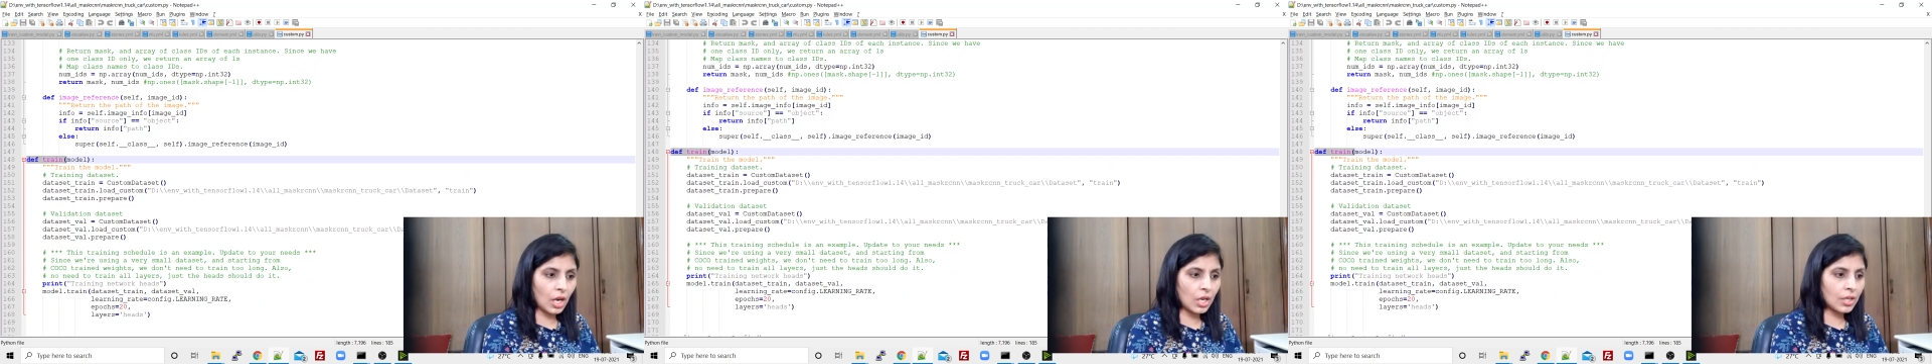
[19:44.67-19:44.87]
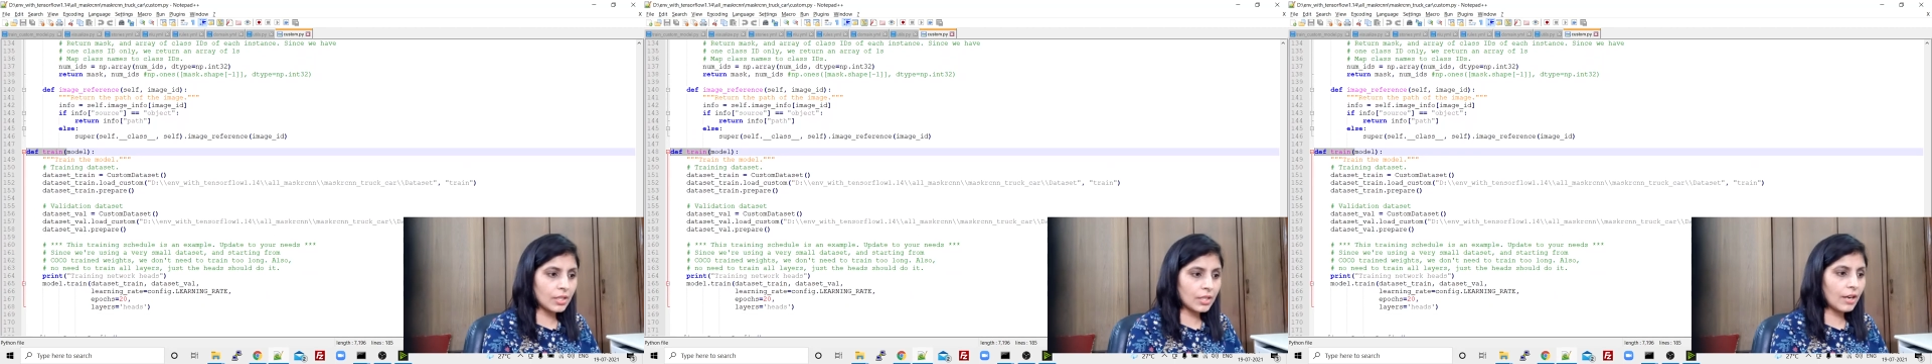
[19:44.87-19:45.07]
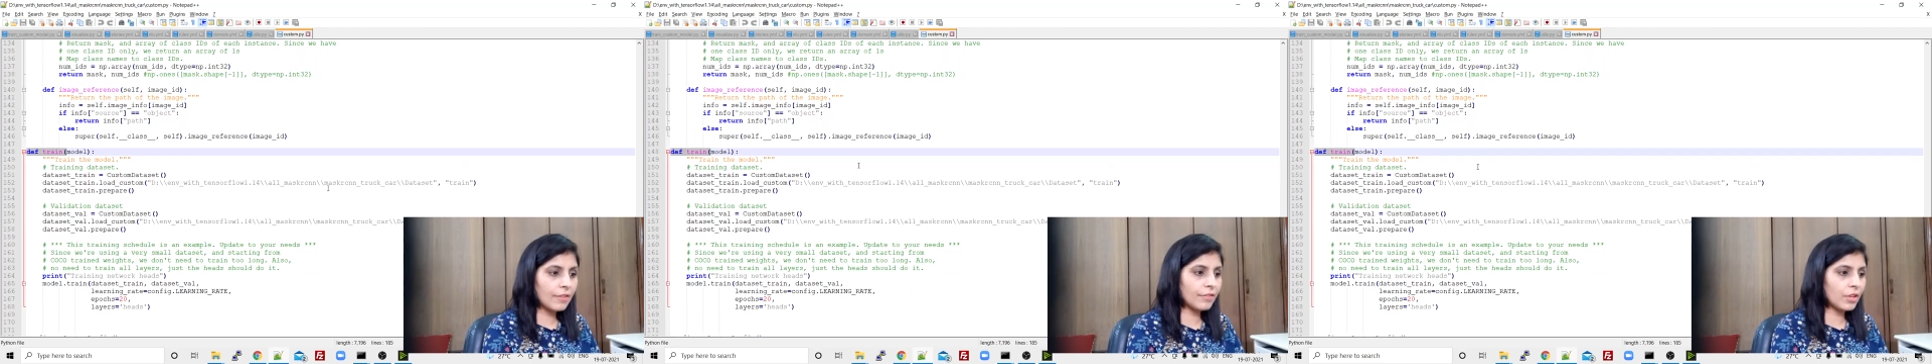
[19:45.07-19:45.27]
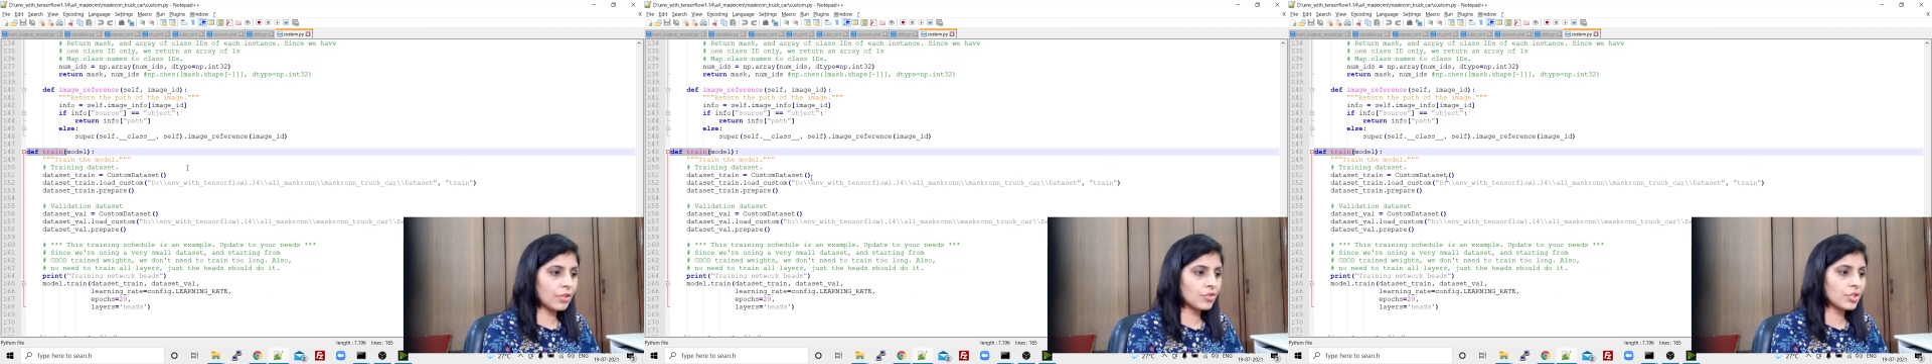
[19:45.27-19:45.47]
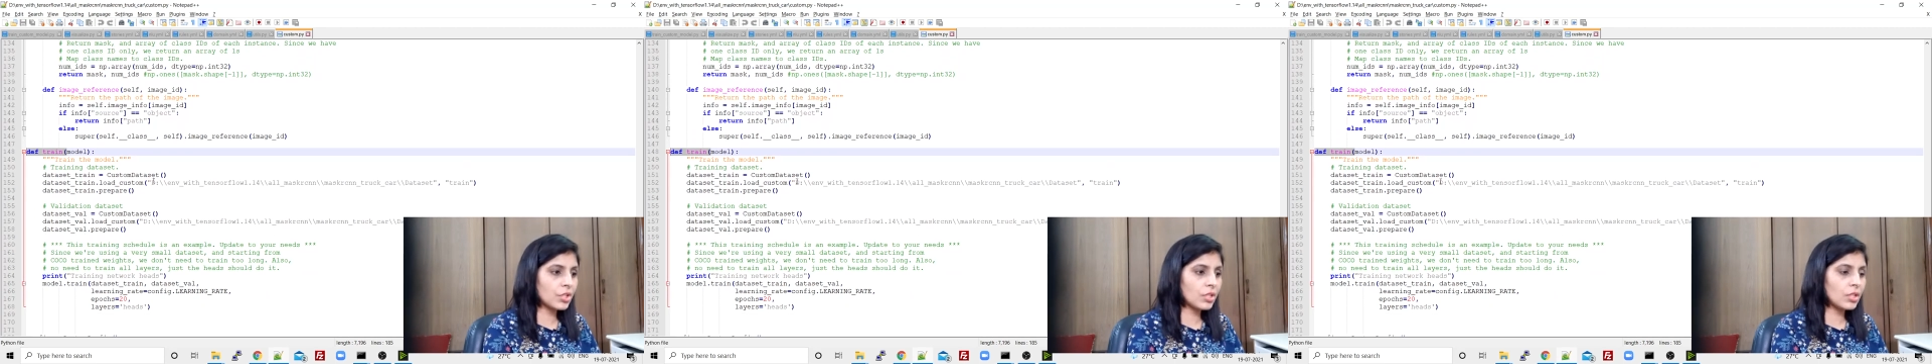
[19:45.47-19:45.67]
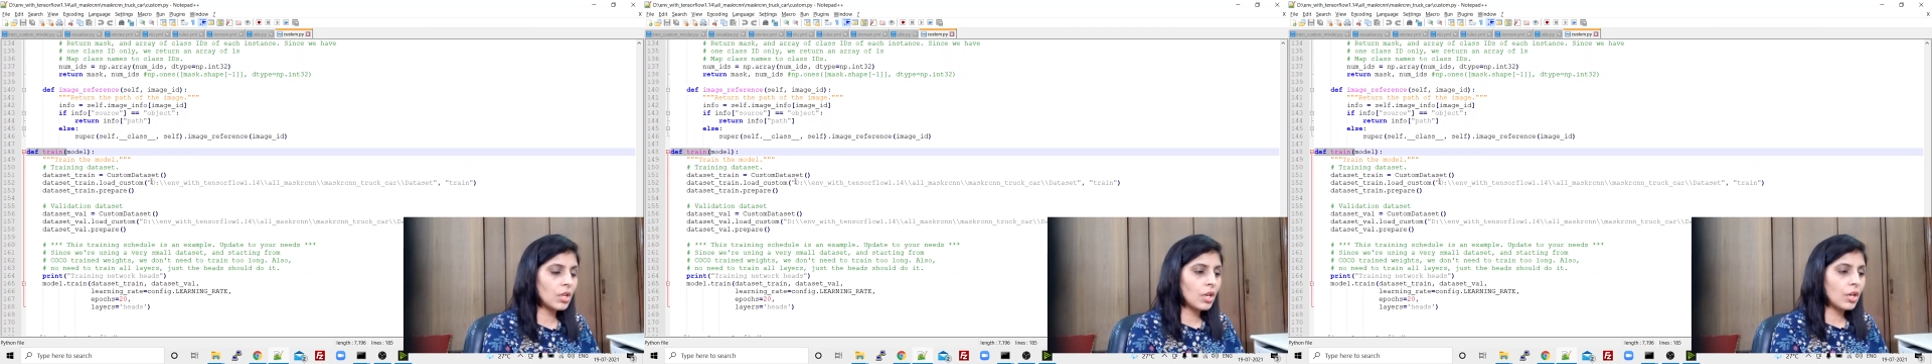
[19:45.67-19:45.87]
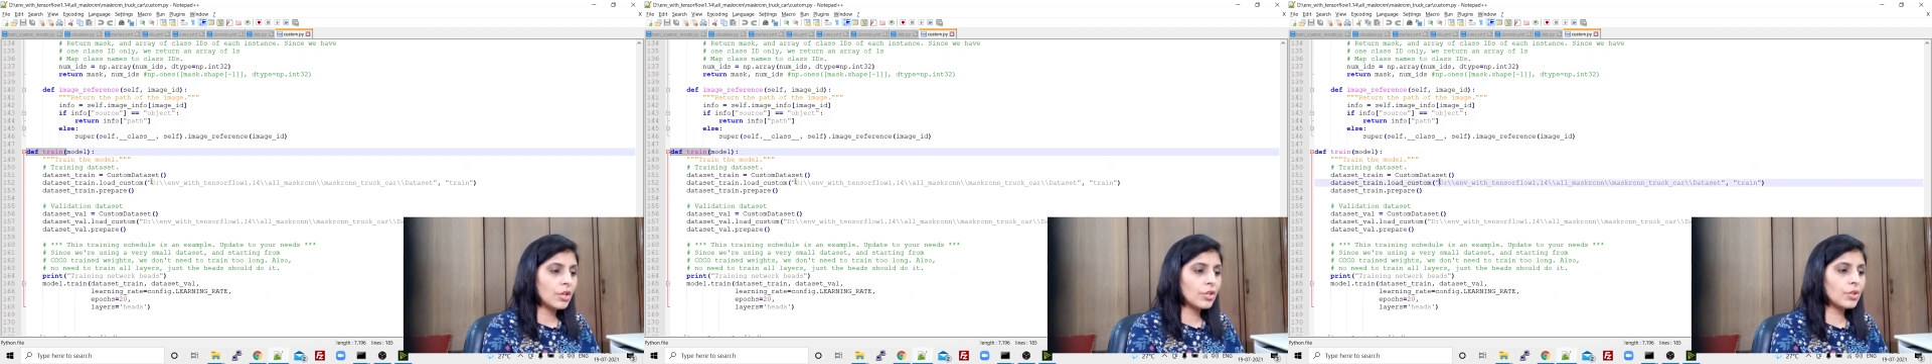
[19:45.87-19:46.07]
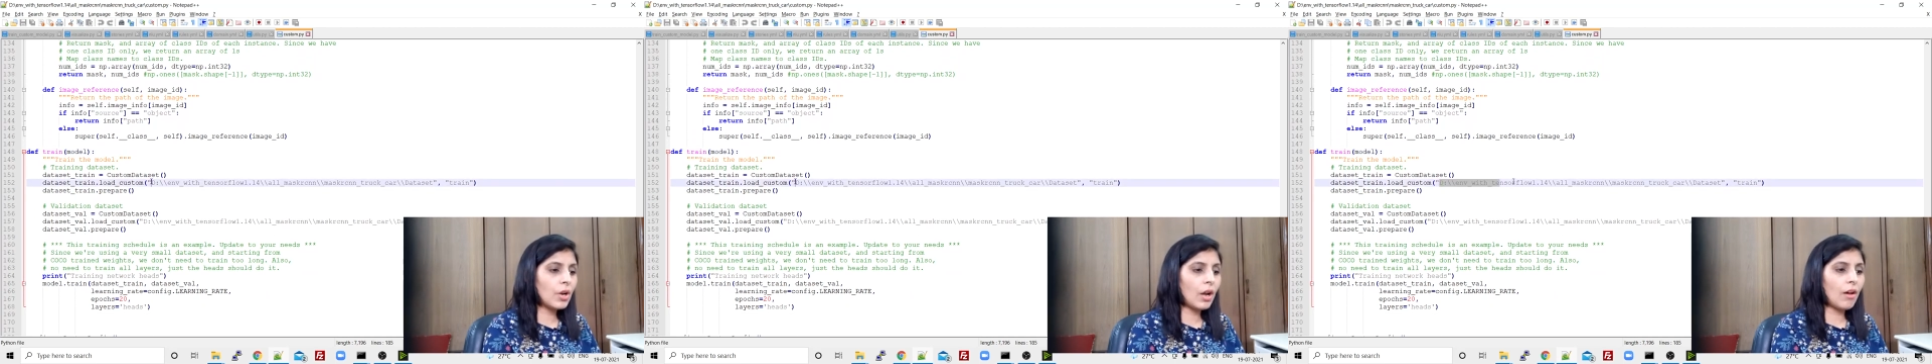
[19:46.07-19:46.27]
Under that function,
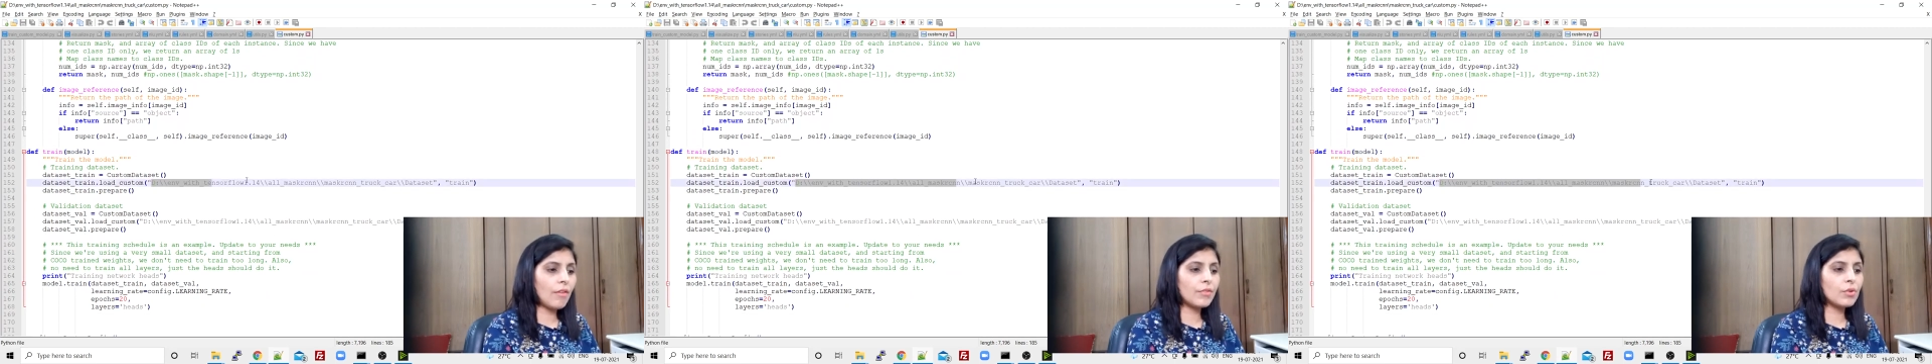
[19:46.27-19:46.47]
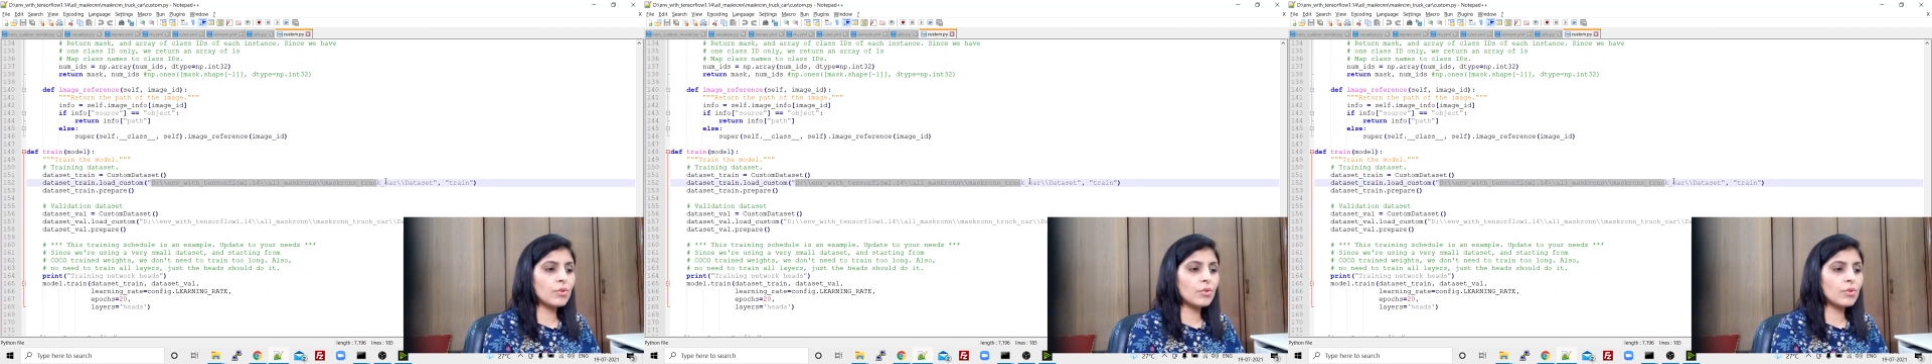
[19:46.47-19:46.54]
you have